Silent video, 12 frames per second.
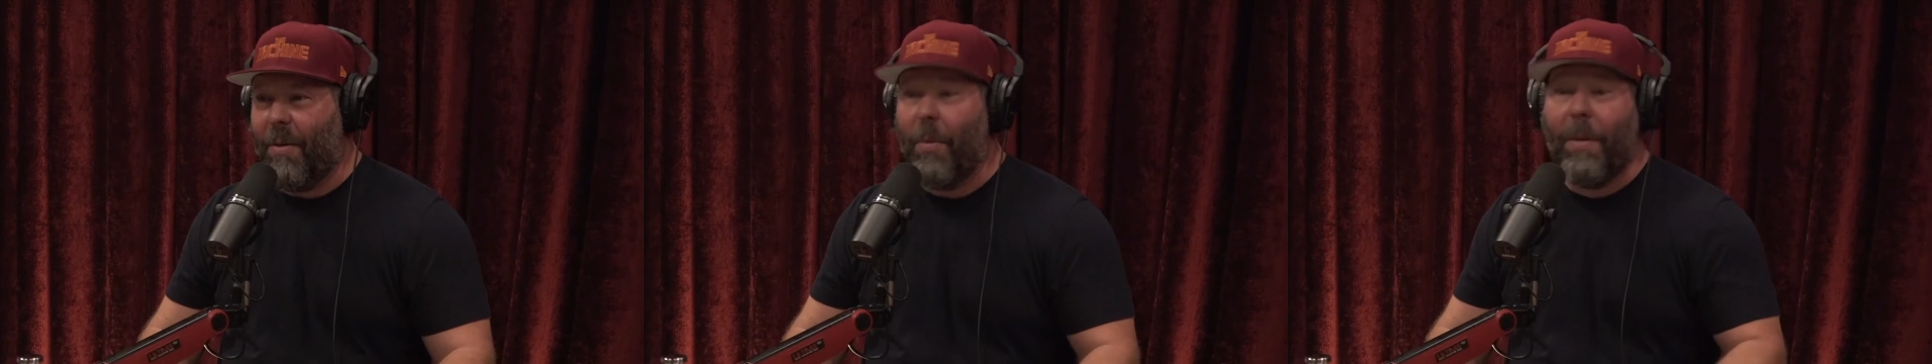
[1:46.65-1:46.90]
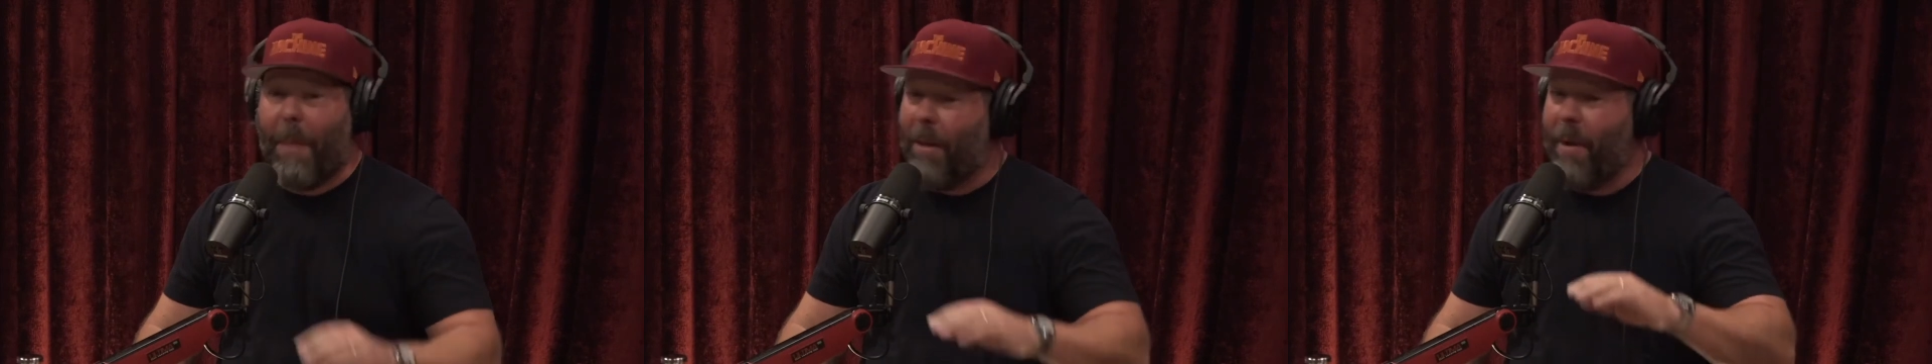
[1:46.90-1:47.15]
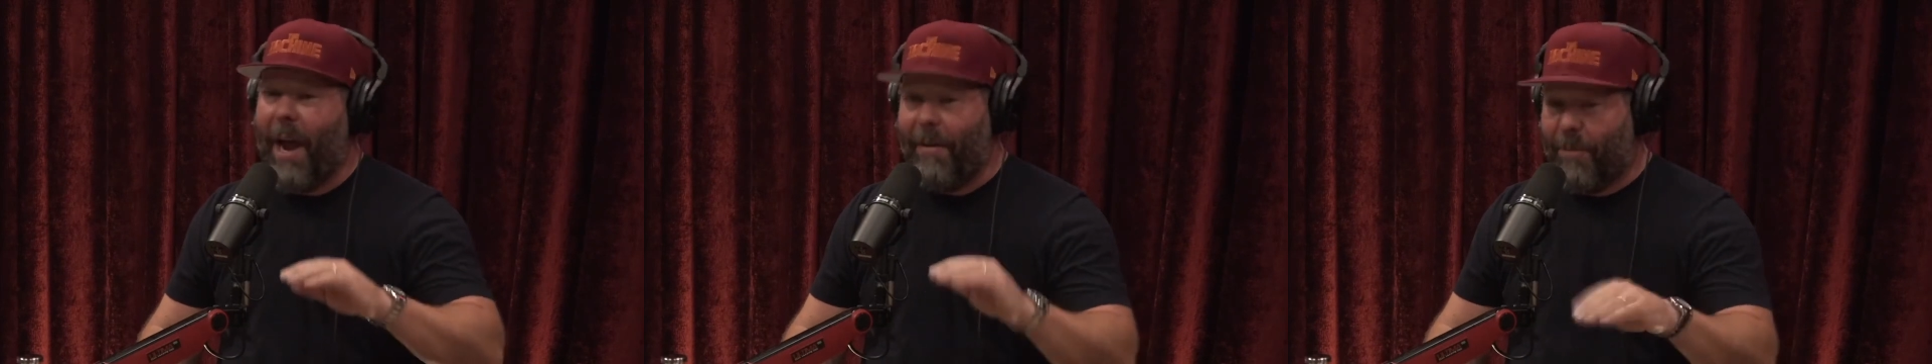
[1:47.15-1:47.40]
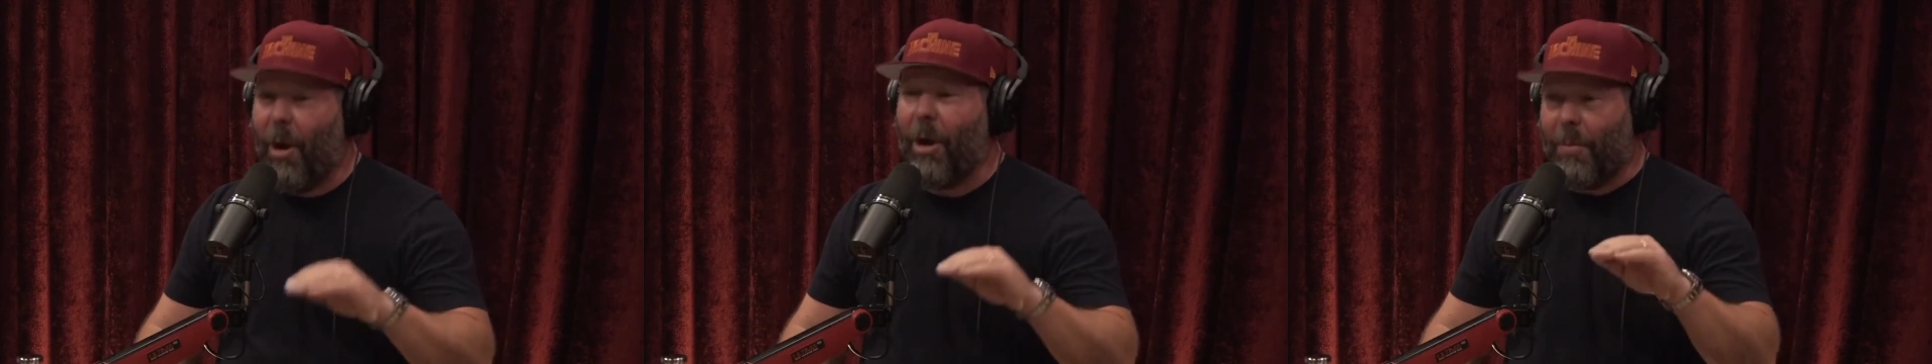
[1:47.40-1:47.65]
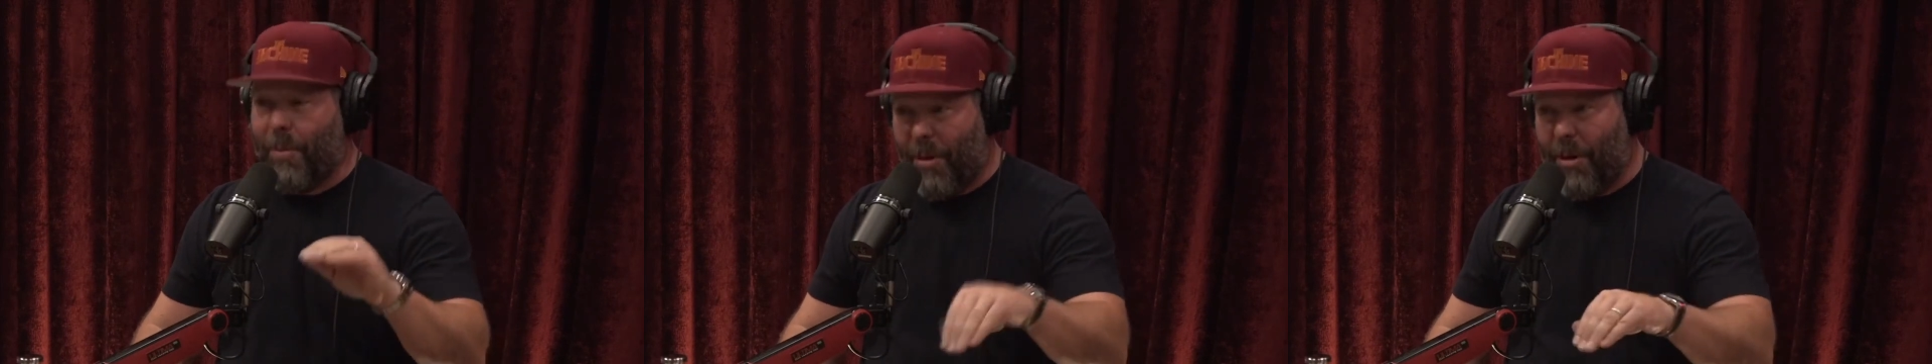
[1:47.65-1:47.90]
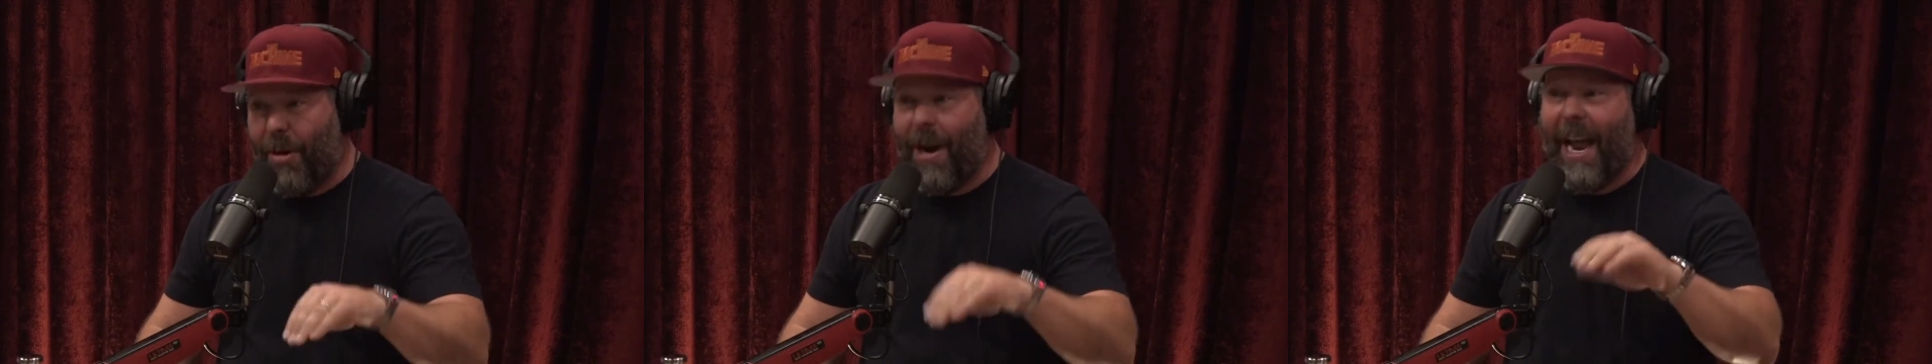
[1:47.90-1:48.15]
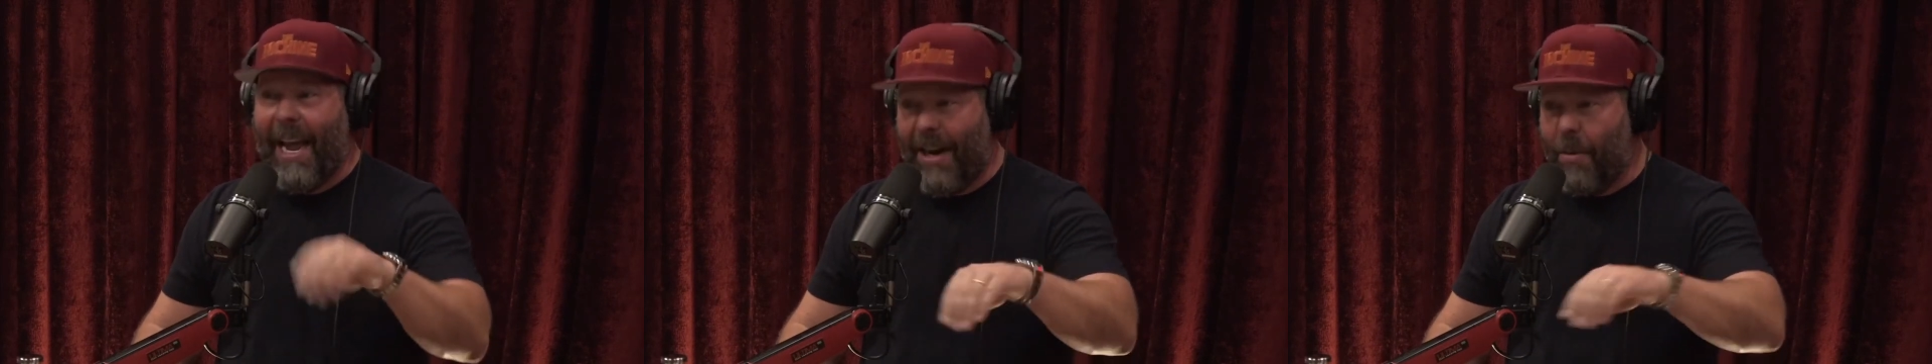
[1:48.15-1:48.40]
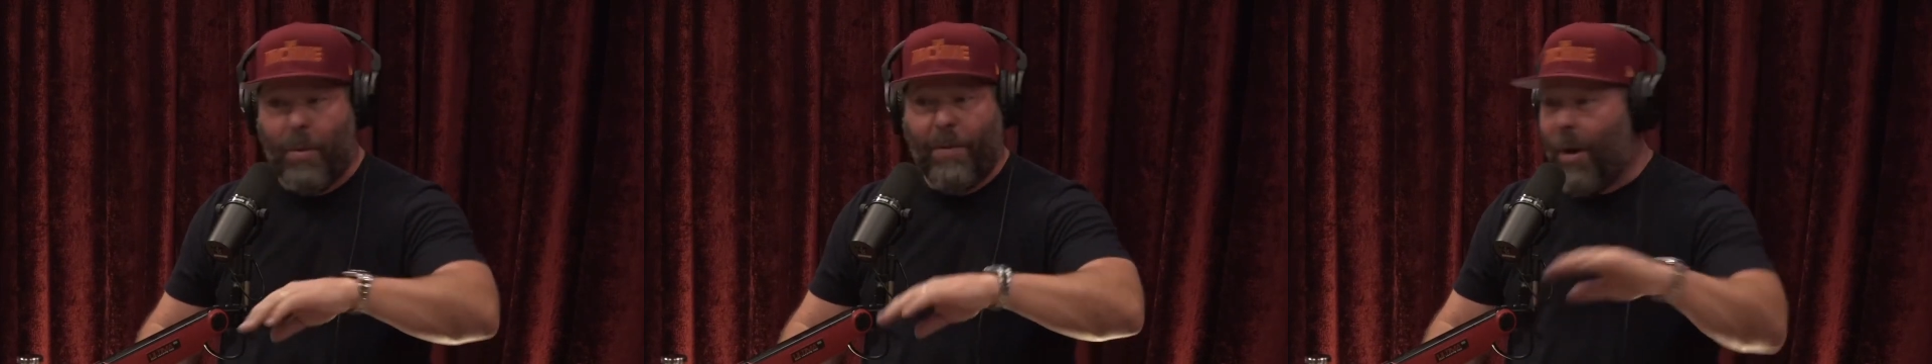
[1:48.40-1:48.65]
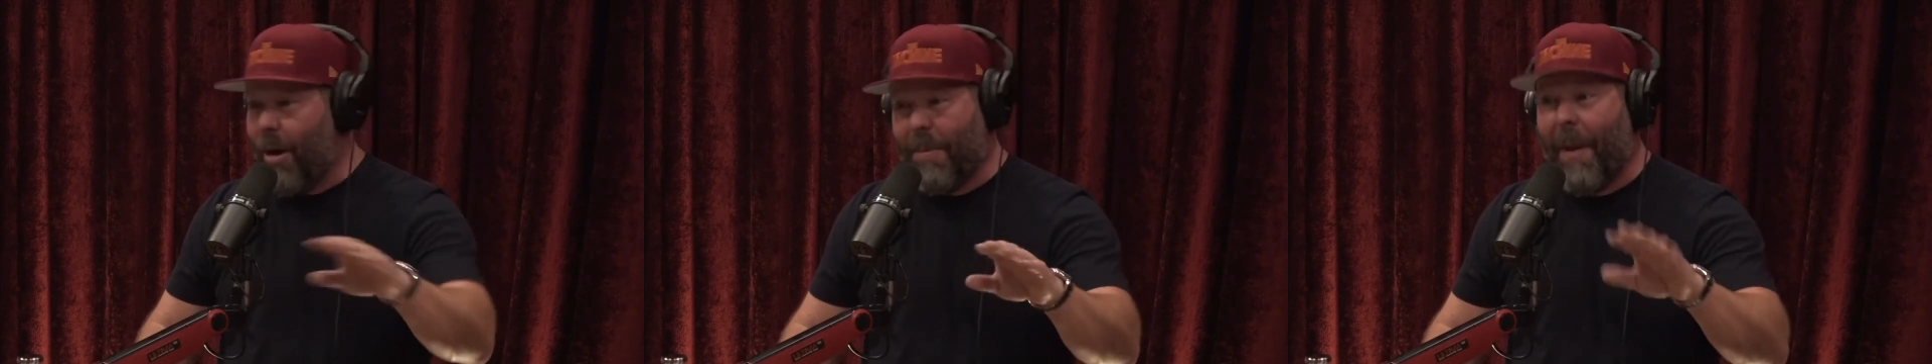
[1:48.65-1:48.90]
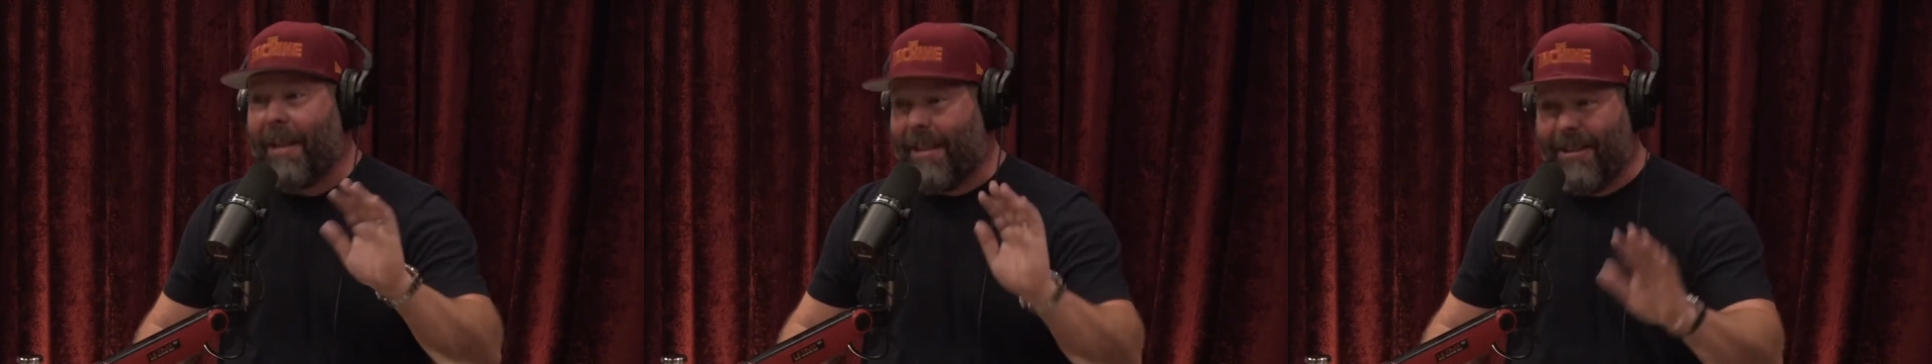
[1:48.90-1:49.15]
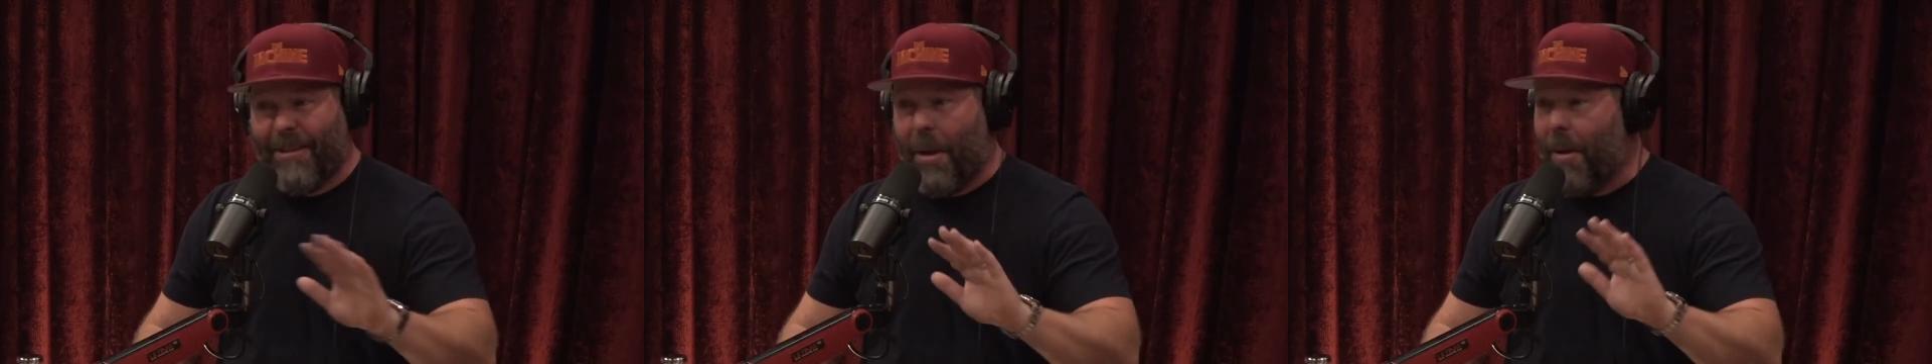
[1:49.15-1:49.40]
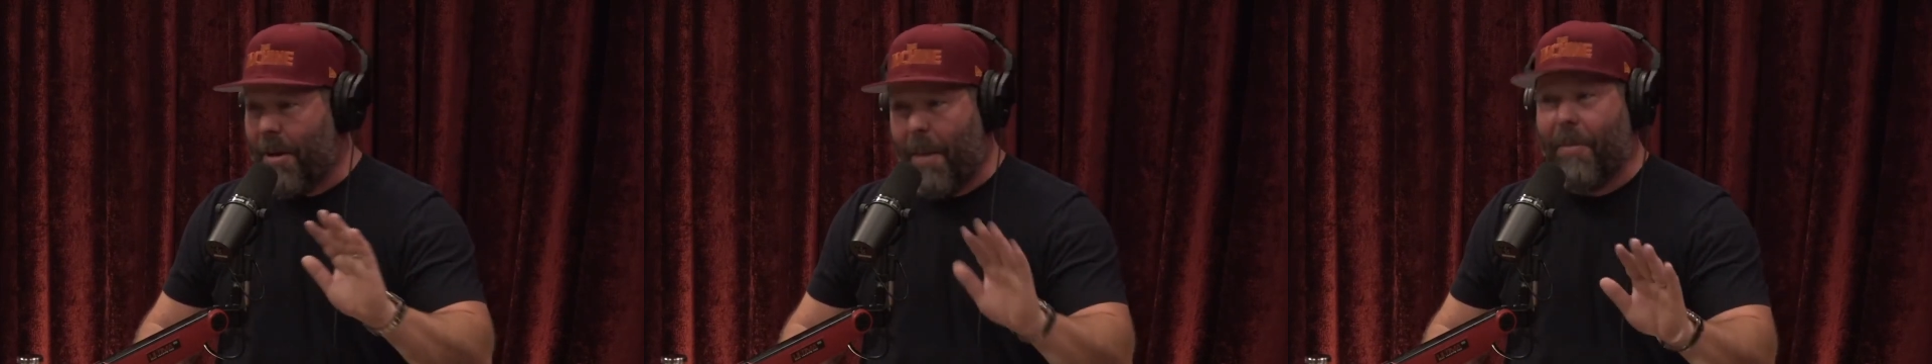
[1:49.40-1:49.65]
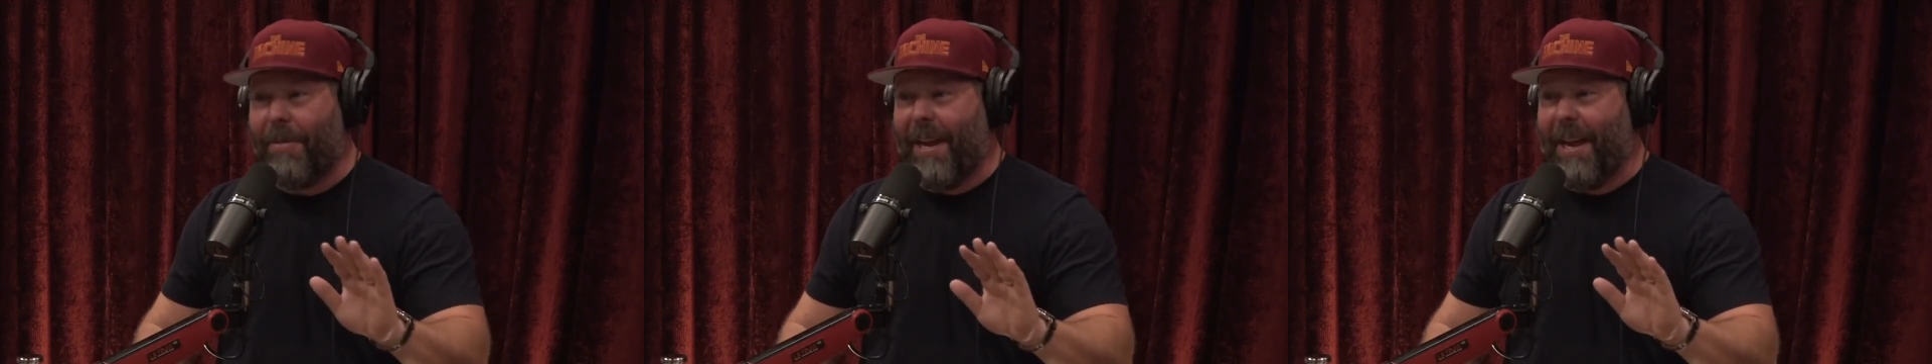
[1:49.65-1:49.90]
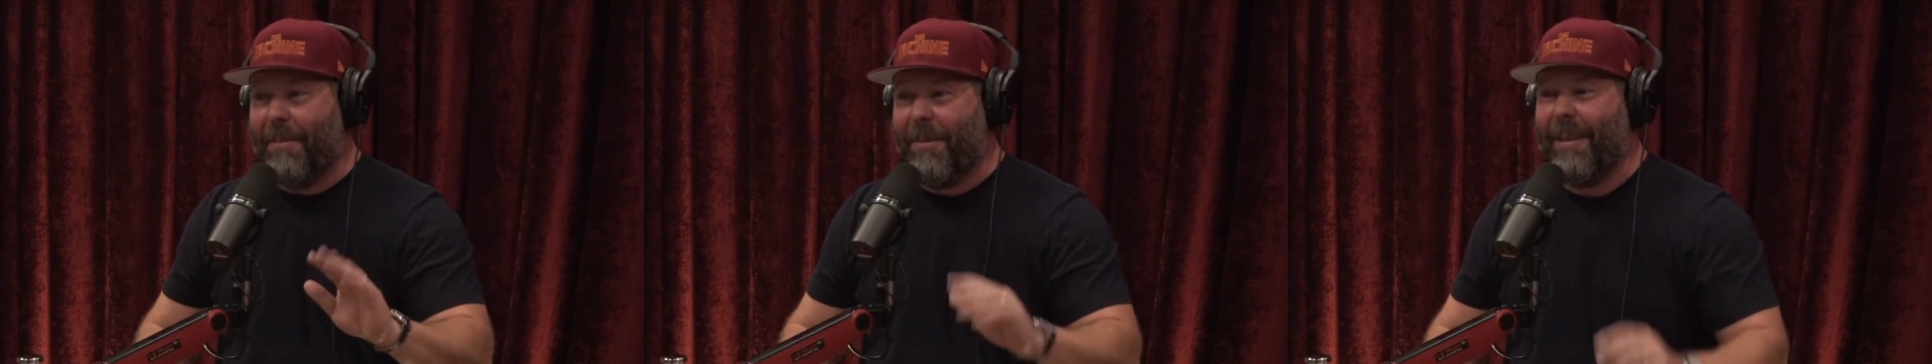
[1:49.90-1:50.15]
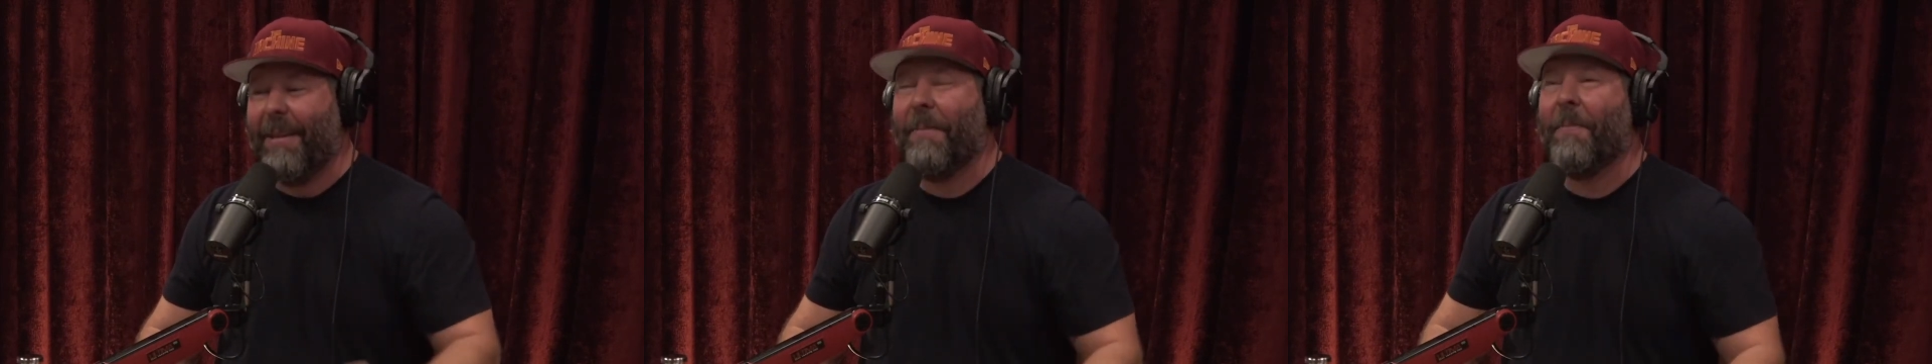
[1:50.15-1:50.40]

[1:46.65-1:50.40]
By the way, I've talked with her, and we've talked about this a number of times.